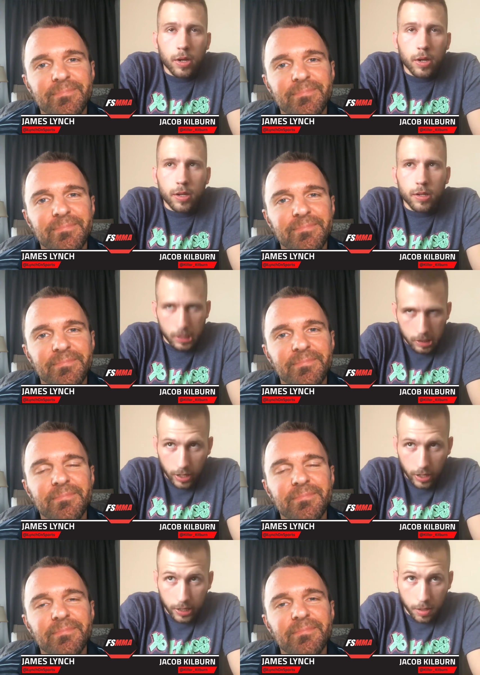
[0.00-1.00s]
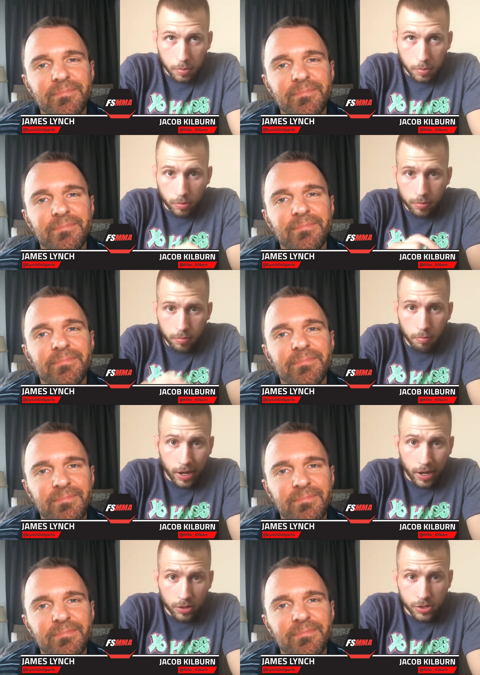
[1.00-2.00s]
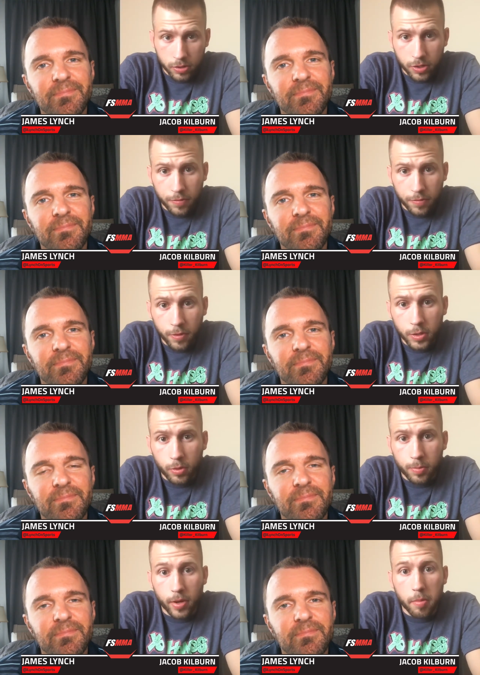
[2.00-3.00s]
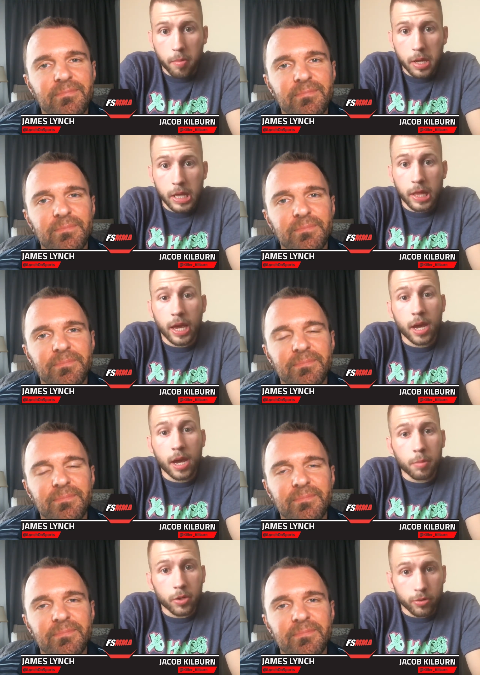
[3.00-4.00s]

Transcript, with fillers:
Speaker 1: You've got a couple milestones. The first one would probably be the amateur